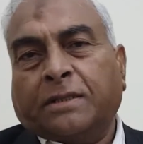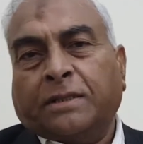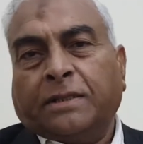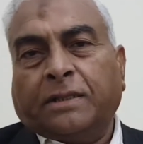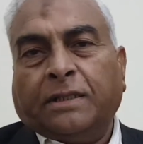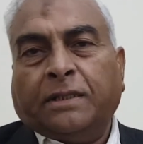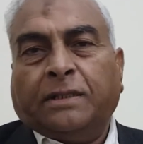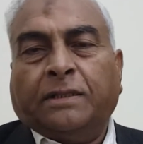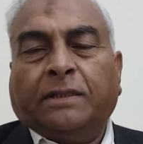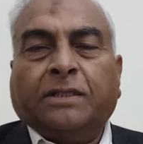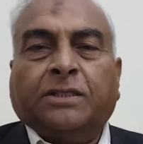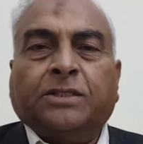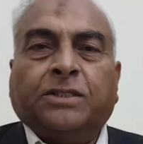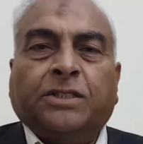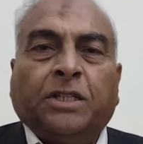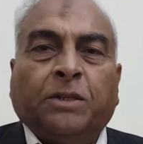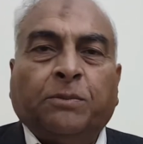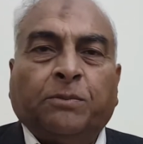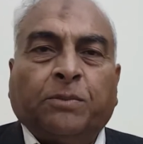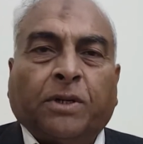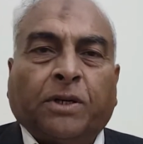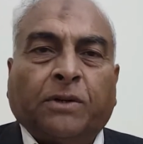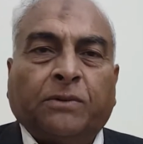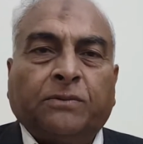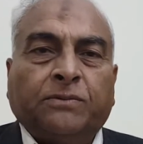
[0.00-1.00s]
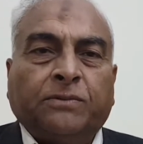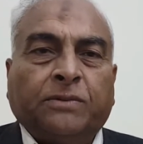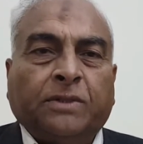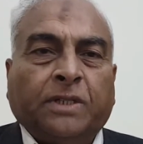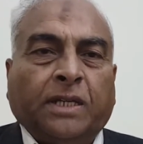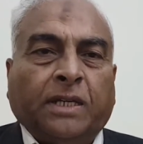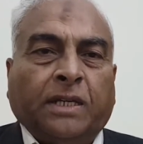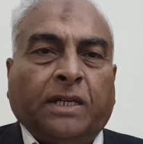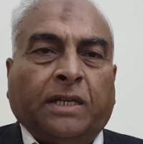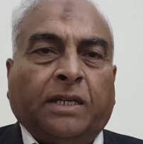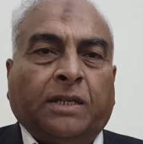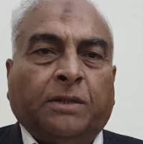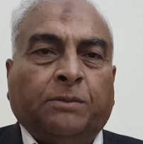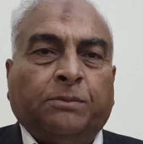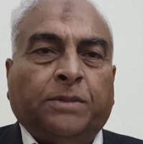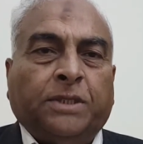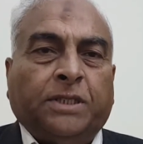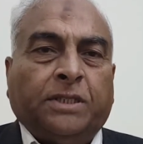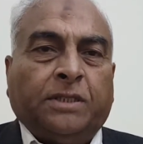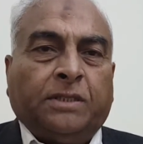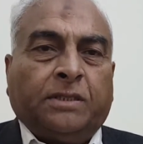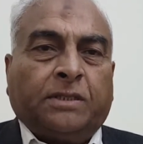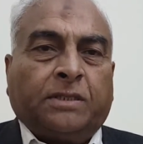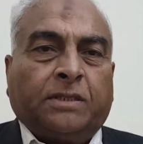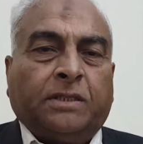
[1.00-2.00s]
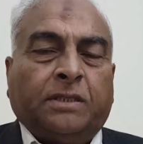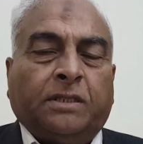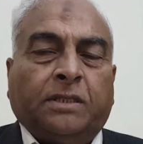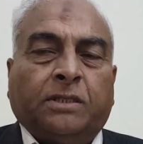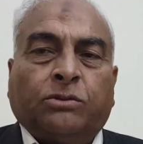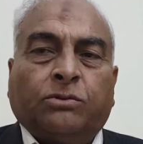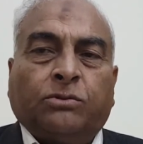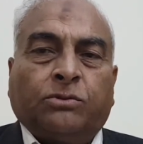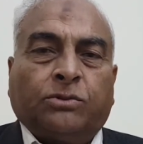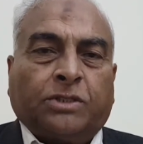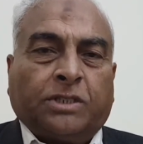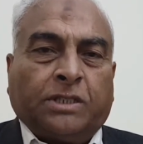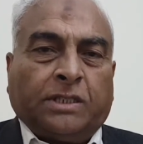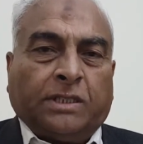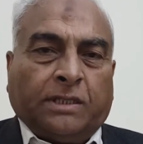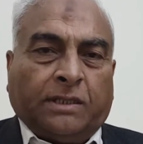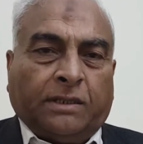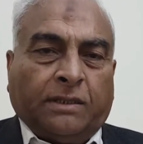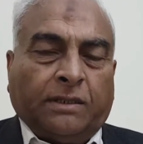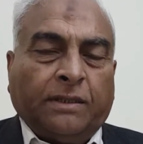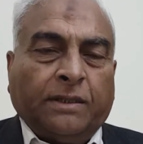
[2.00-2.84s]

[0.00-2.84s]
in the shape of A, B, C to Z.